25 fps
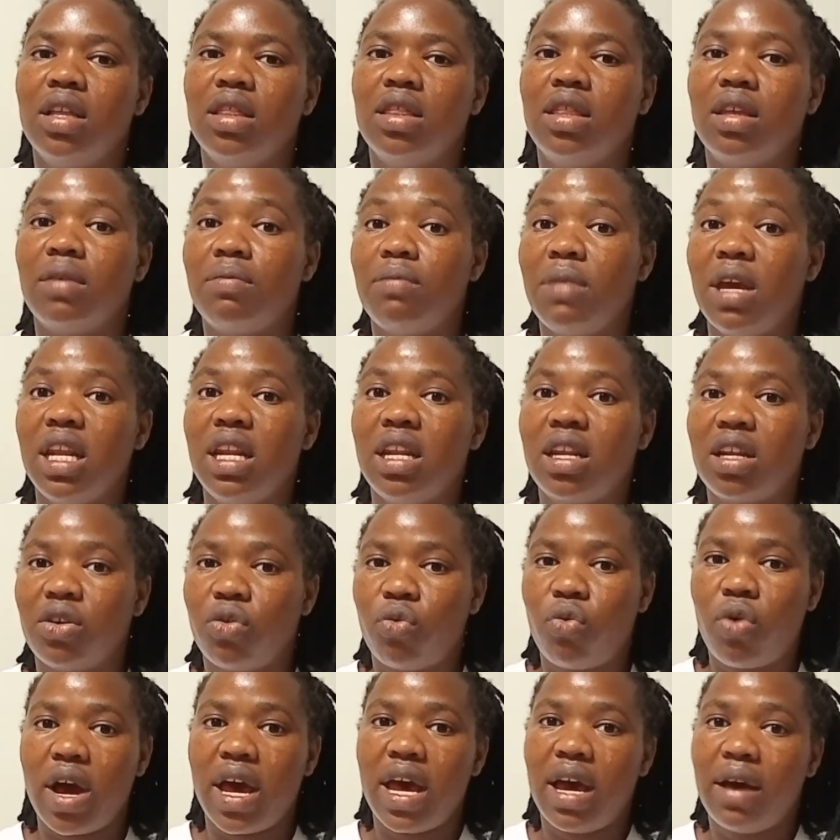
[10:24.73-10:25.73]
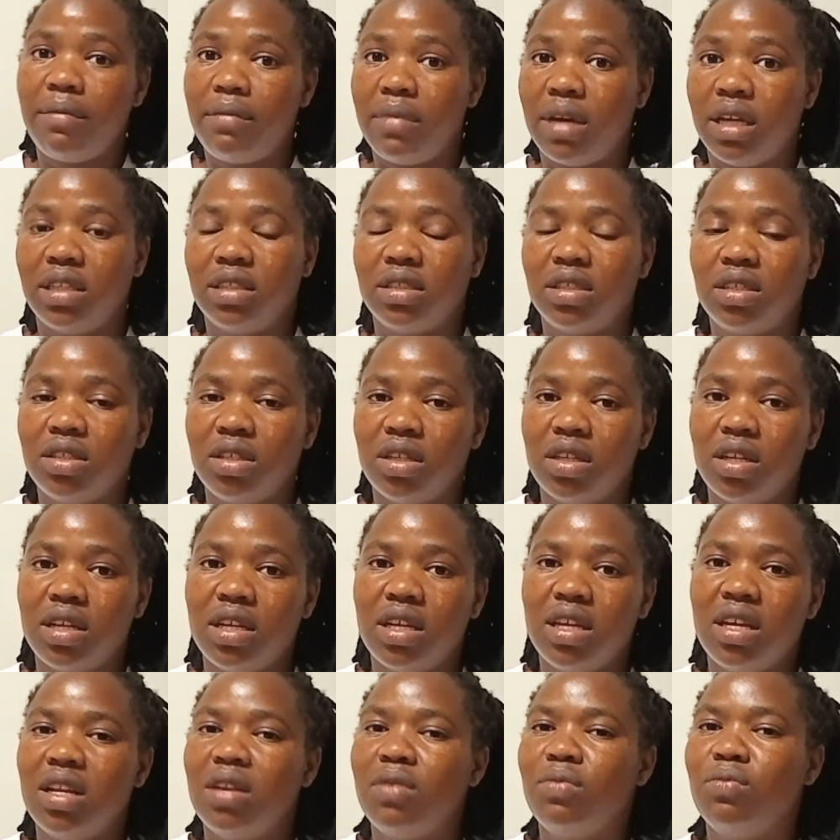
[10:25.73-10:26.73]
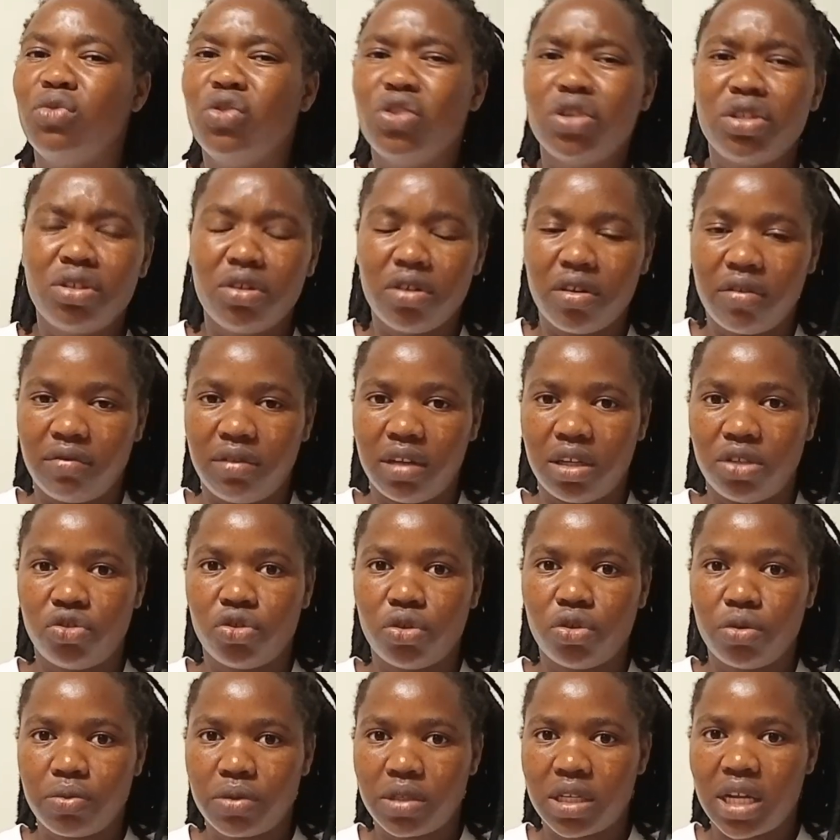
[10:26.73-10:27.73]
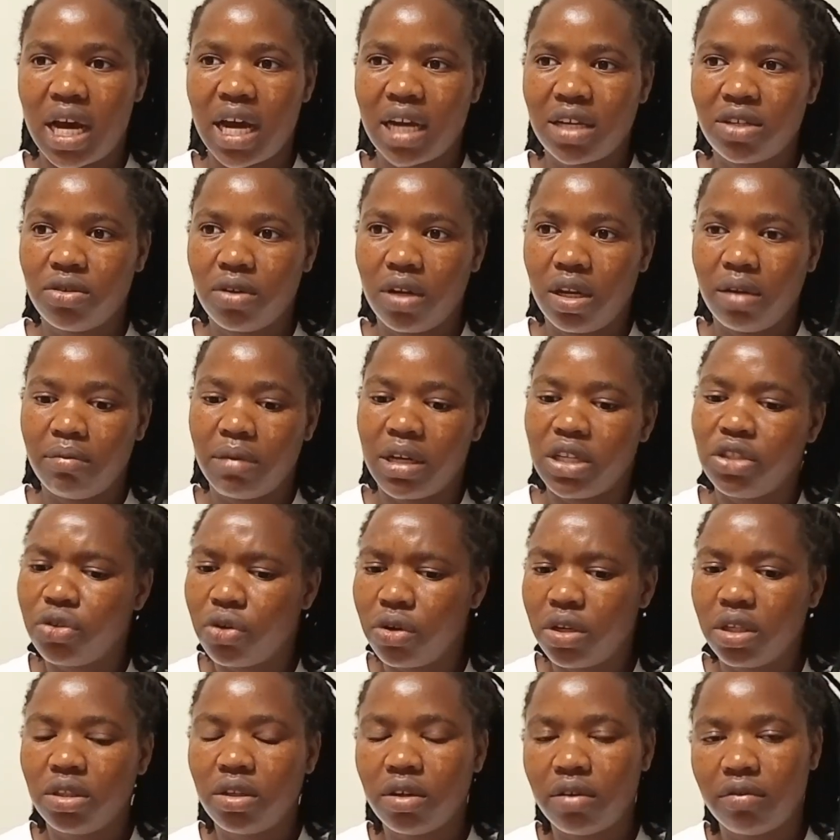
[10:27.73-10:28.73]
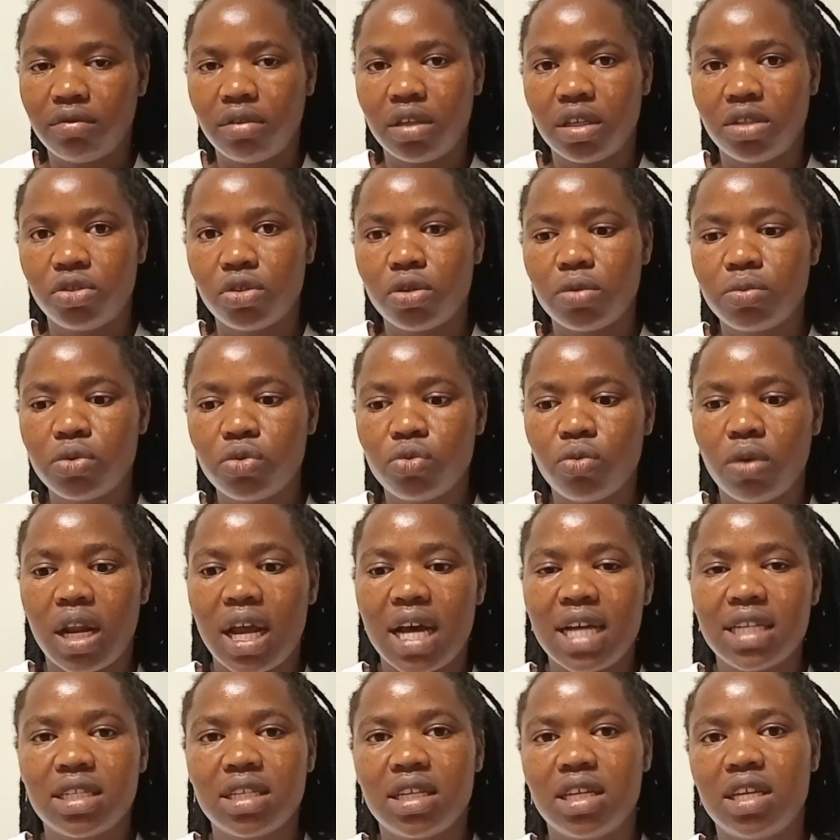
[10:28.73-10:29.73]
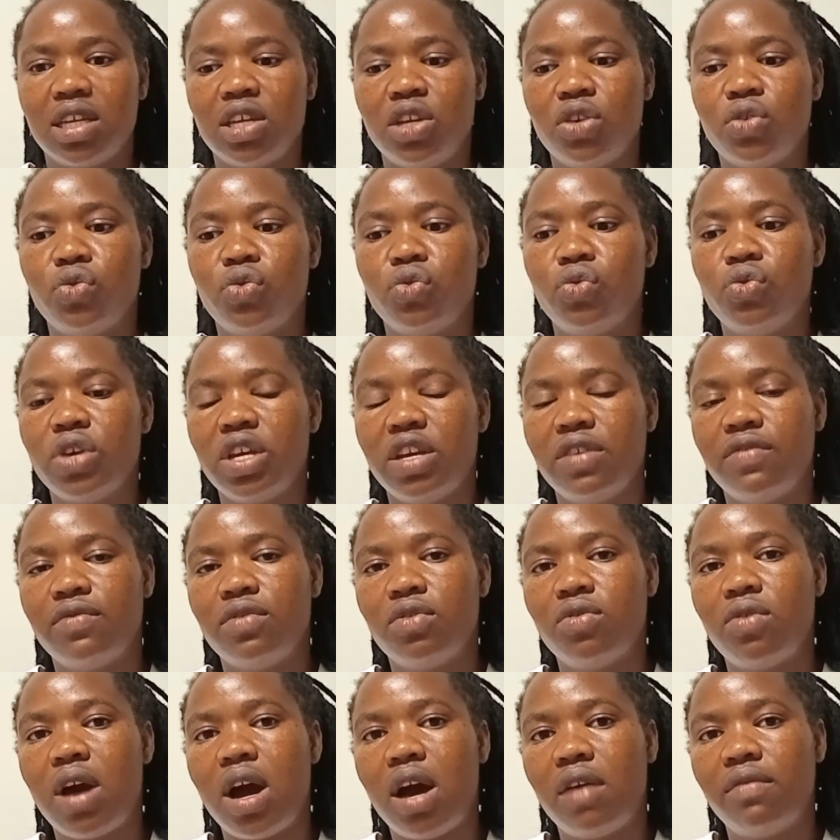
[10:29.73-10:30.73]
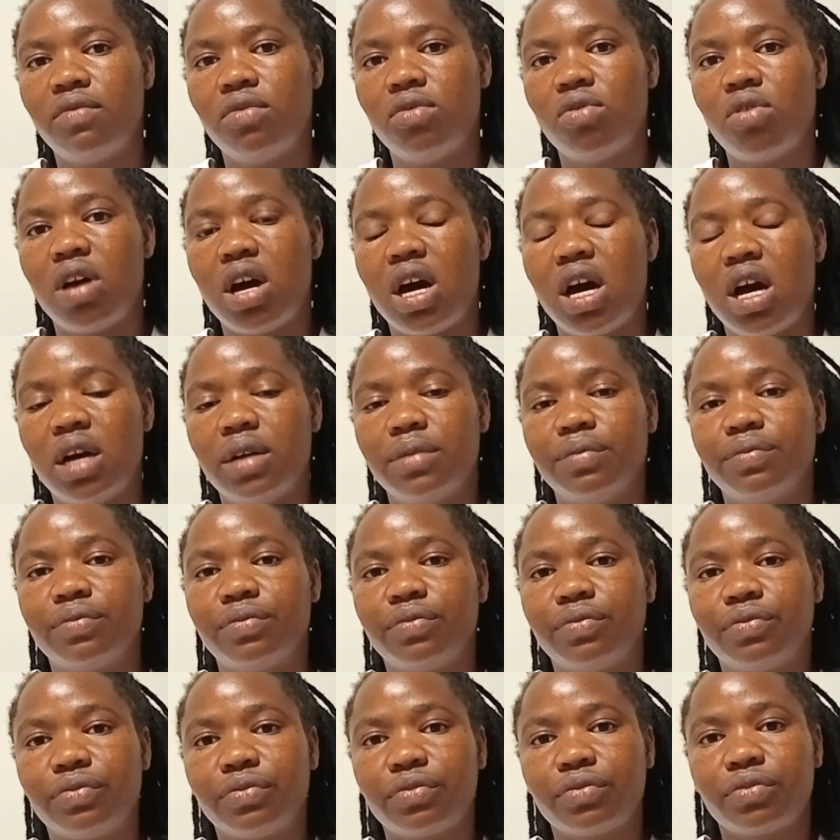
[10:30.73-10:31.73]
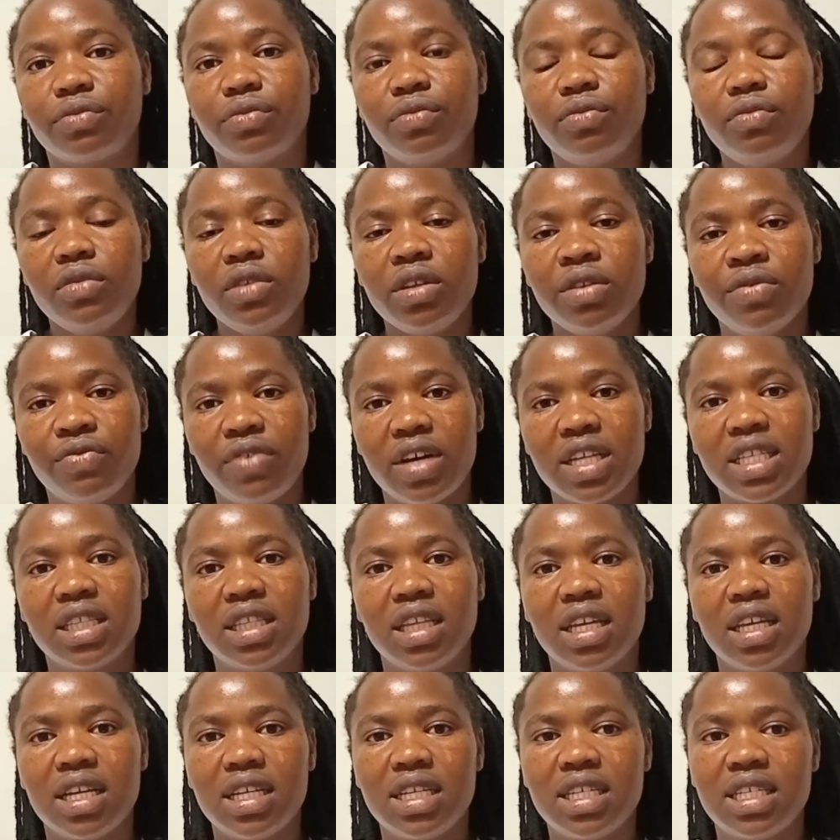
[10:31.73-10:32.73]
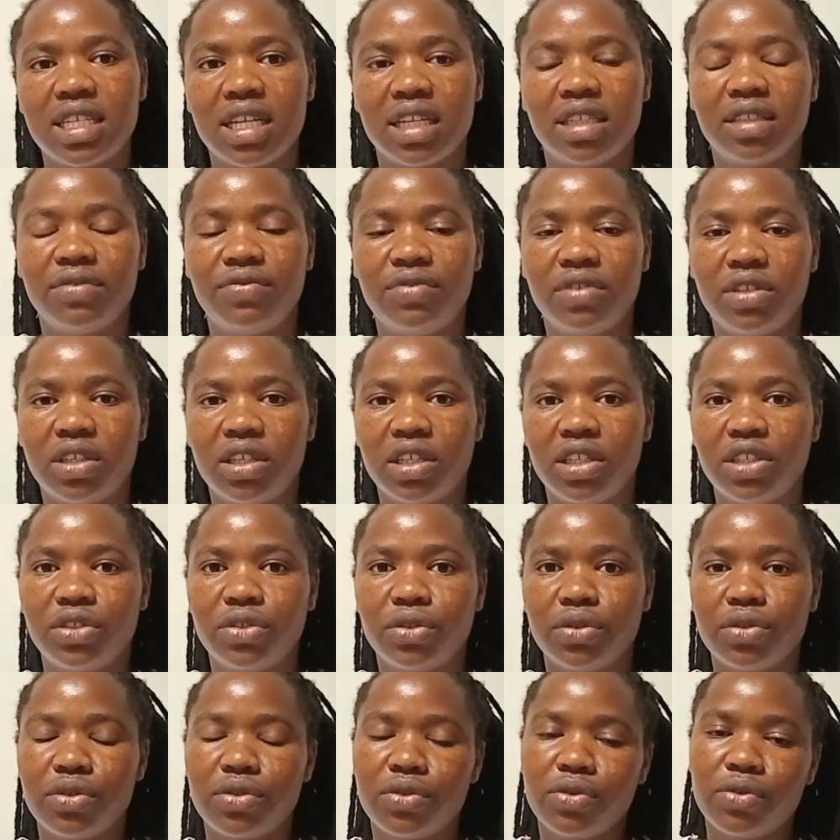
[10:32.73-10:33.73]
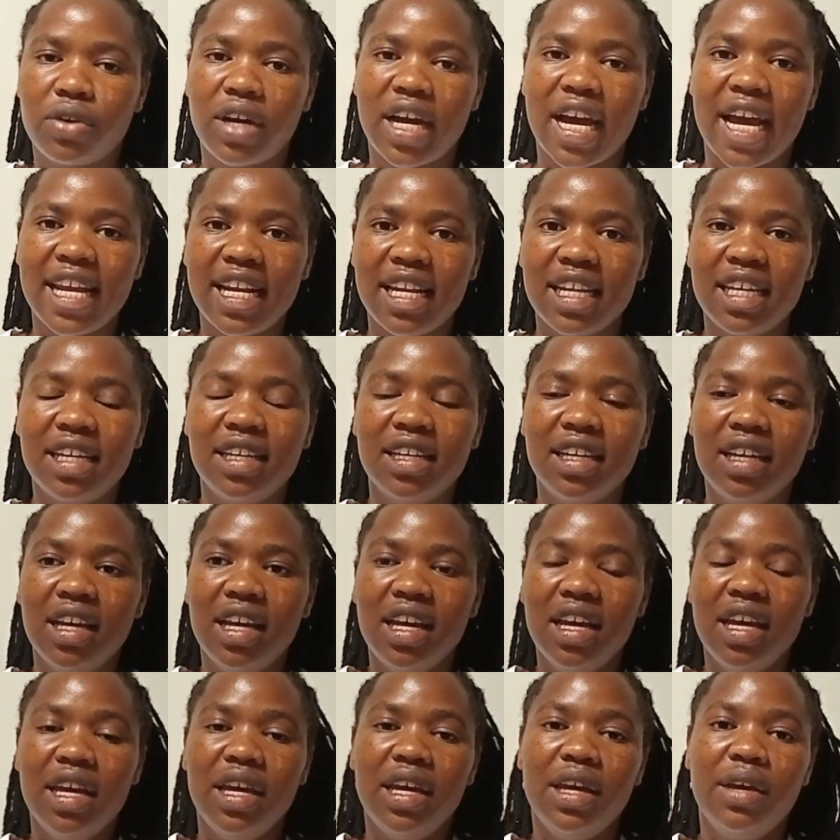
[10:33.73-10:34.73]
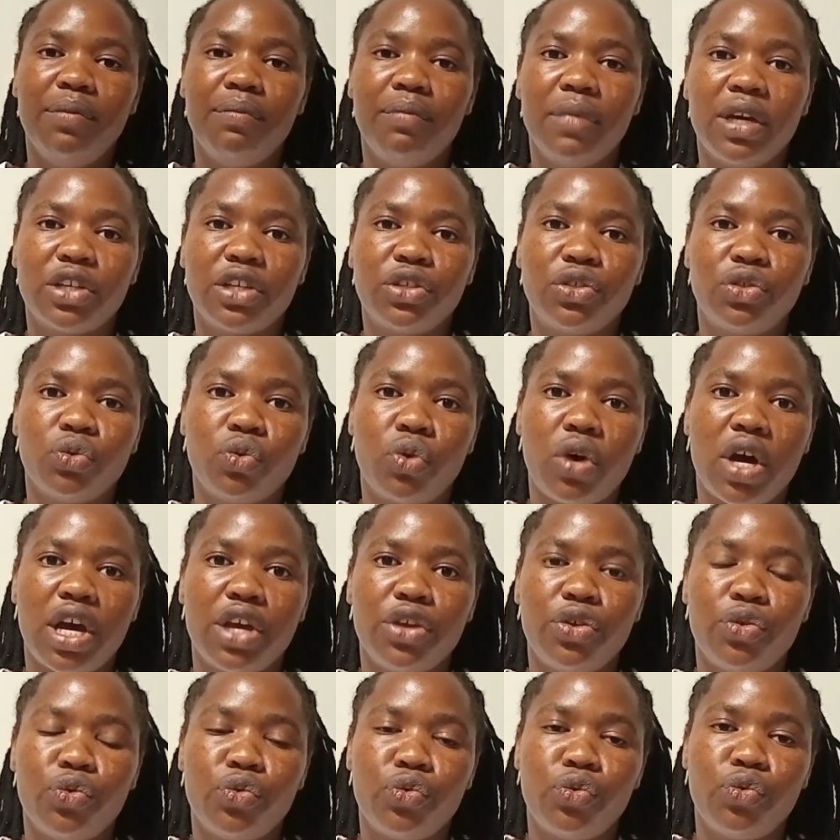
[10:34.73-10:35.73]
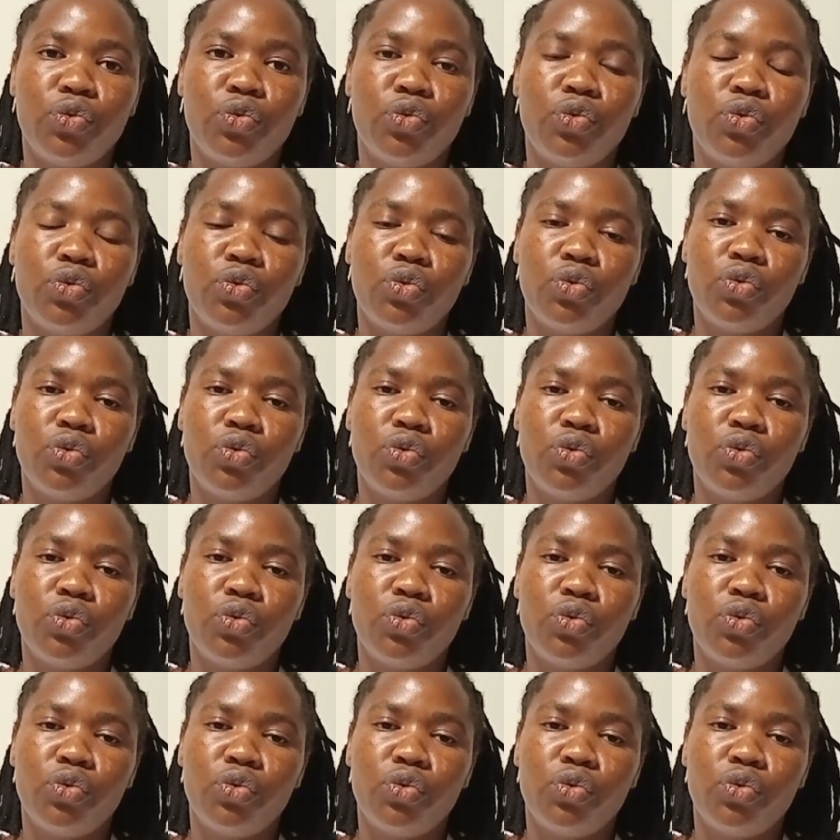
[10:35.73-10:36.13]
the main requirement in most of the jobs. Actually, majority of the jobs will ask you if you have your first aid certification. So kindly make sure you